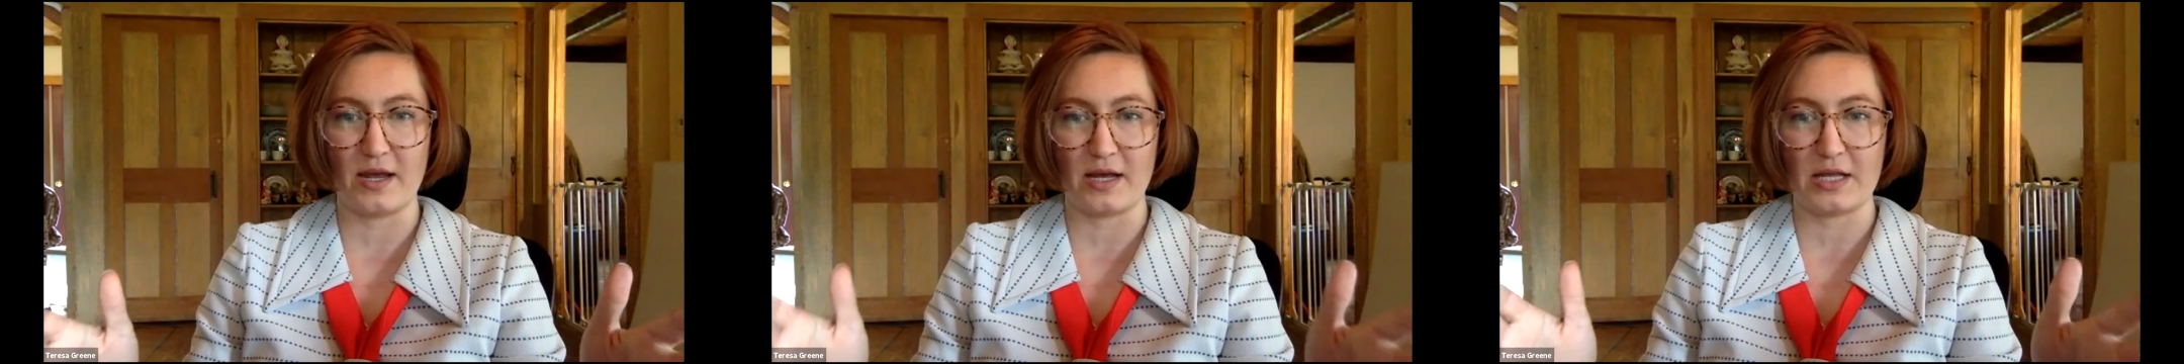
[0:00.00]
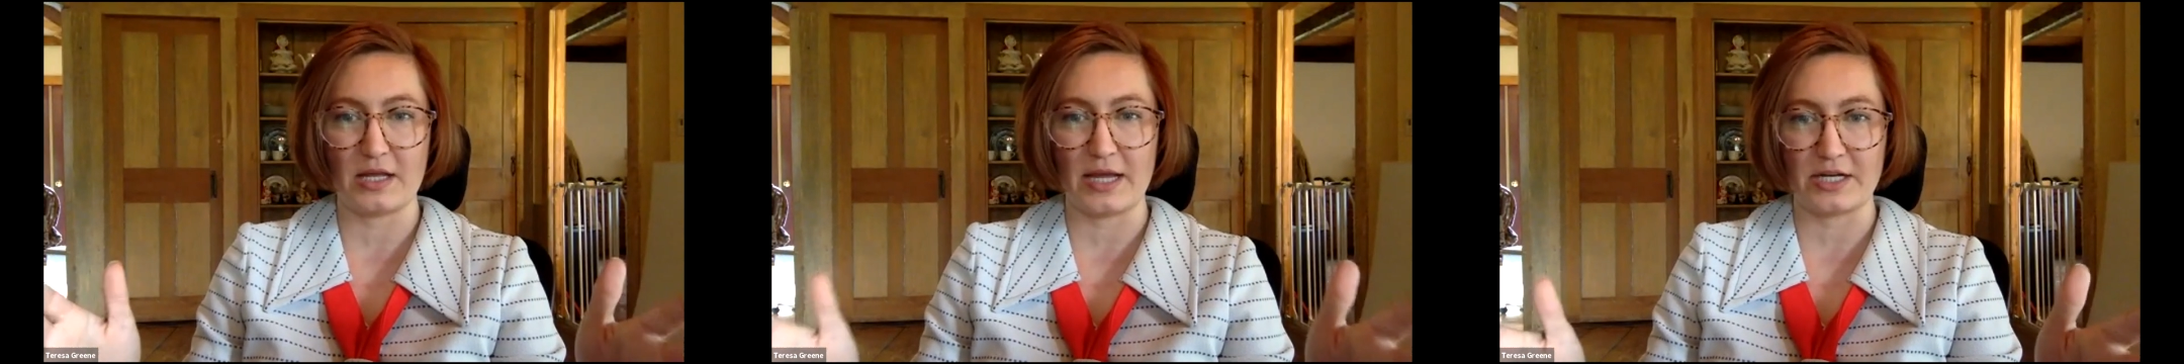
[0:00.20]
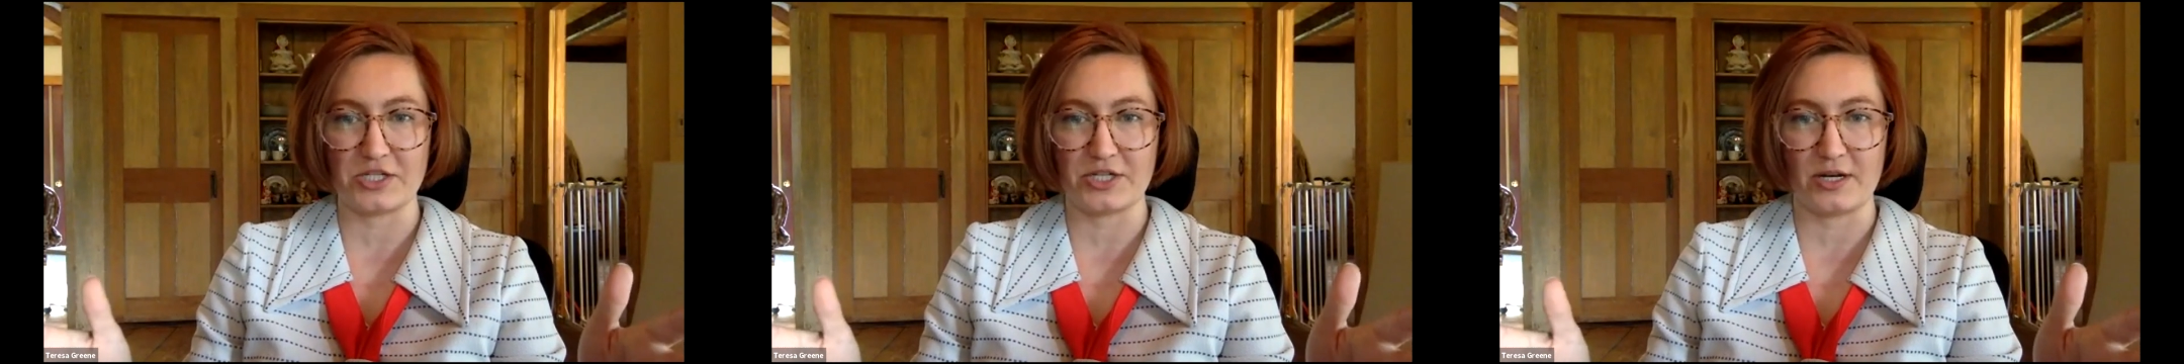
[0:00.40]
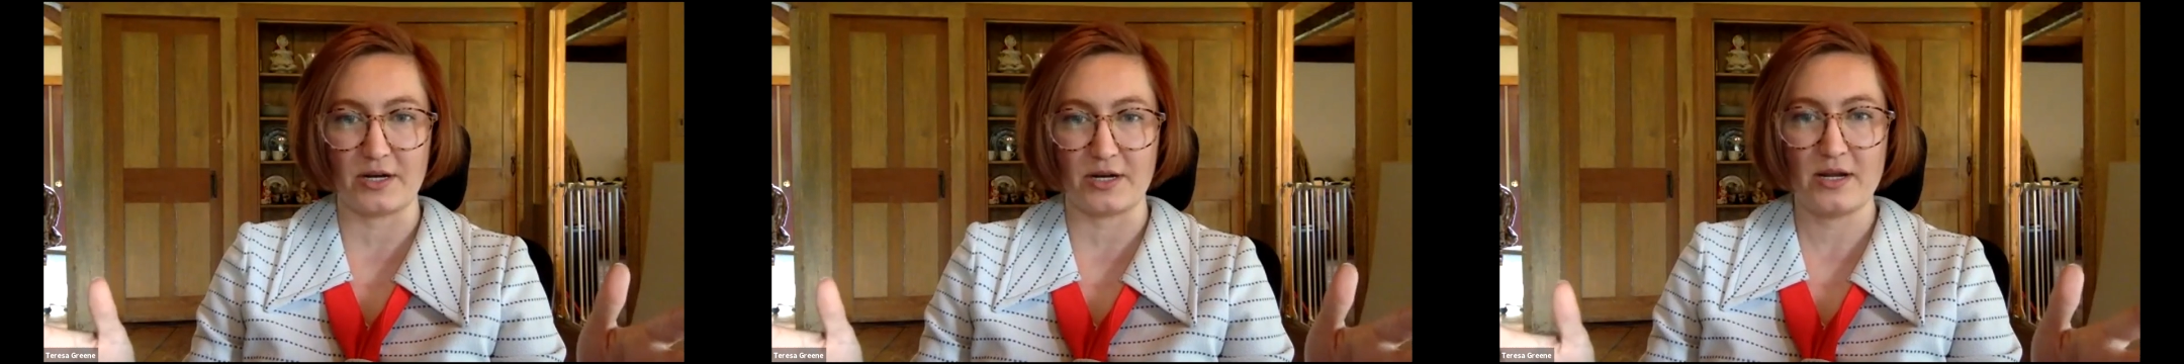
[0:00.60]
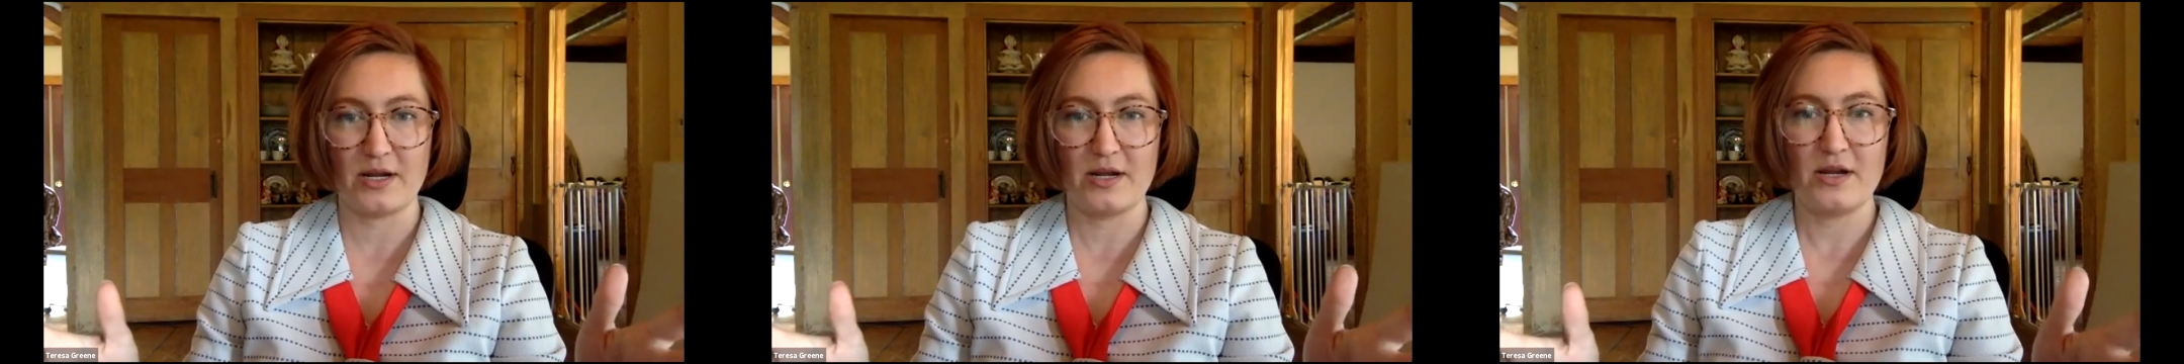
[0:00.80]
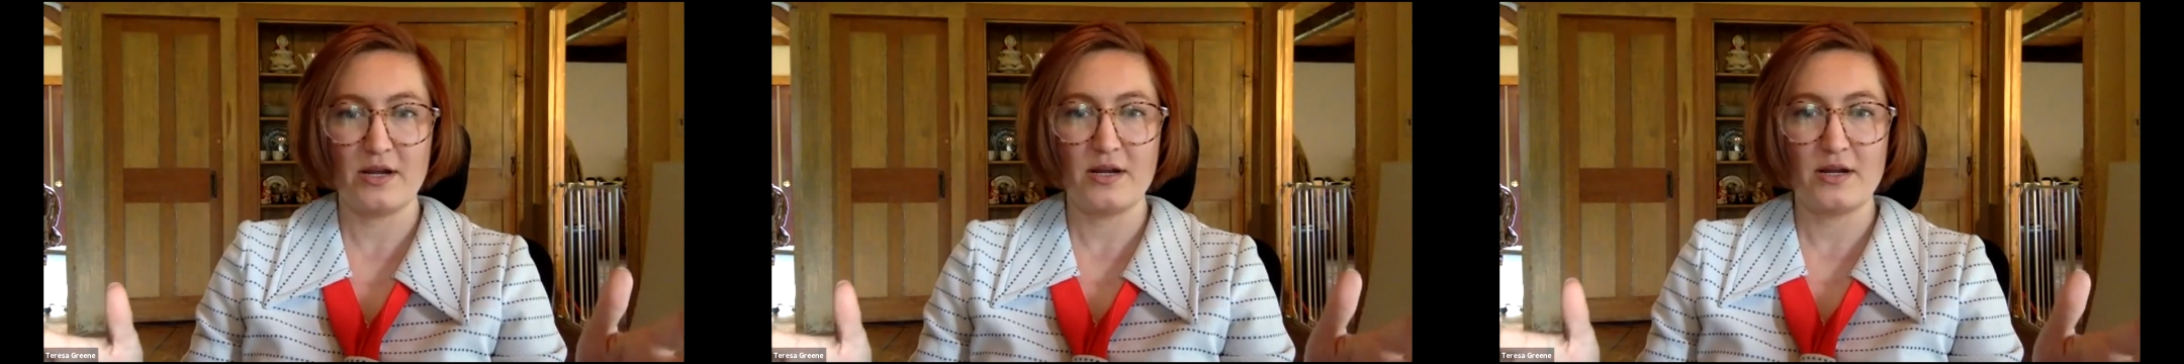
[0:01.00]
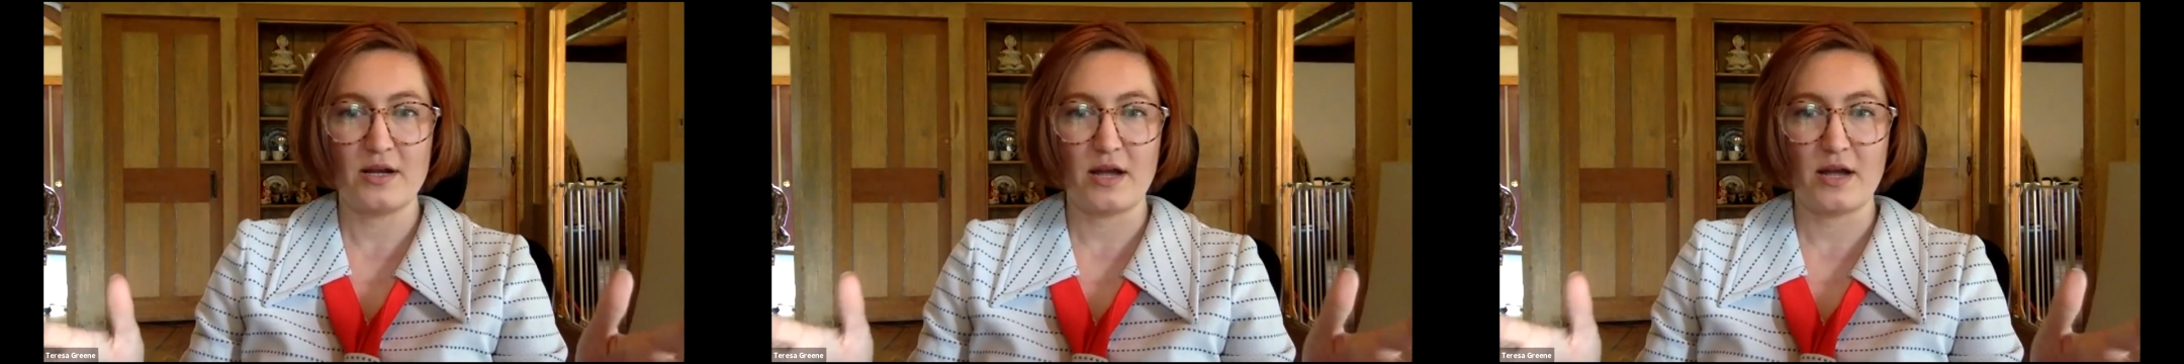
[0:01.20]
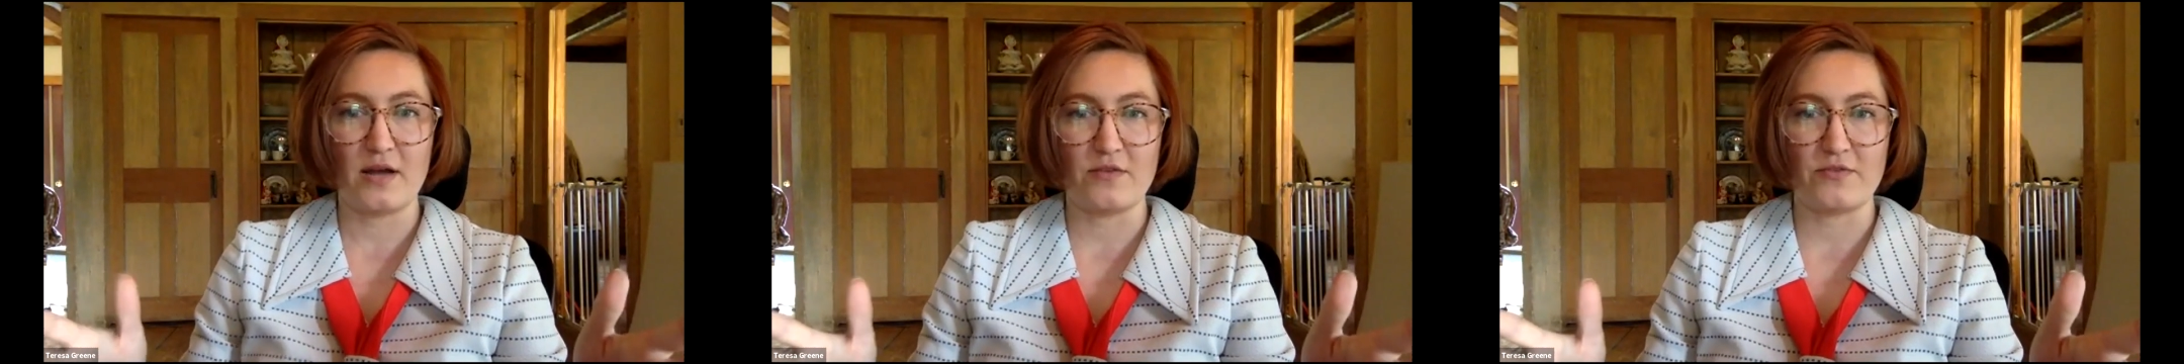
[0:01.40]
collection
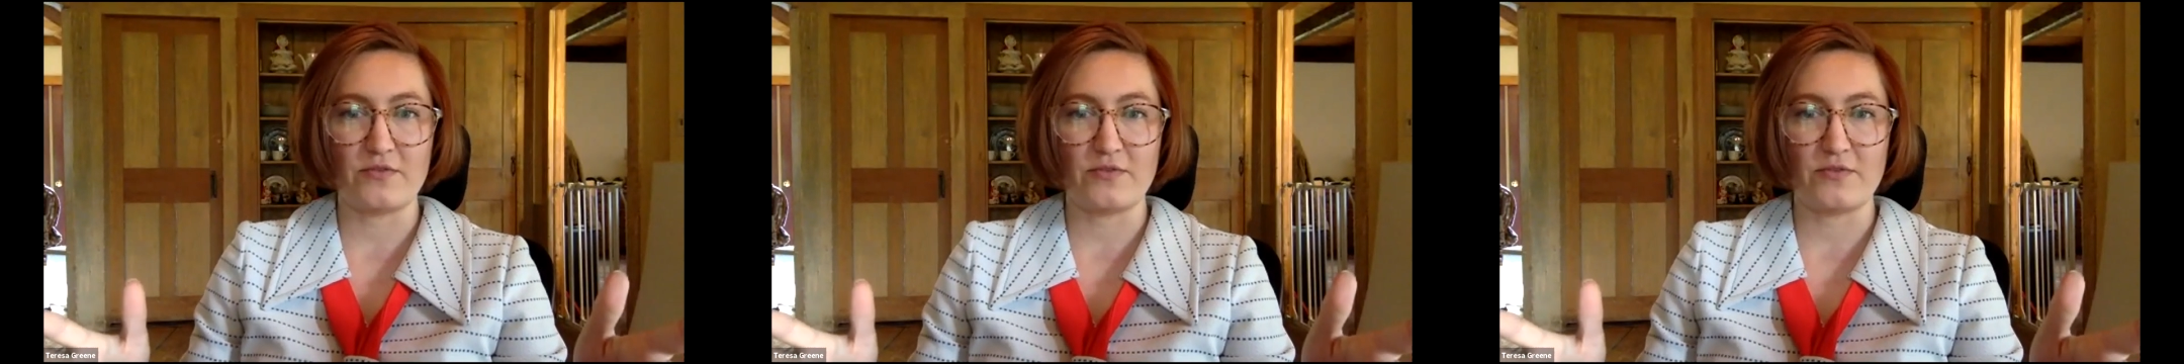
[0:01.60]
of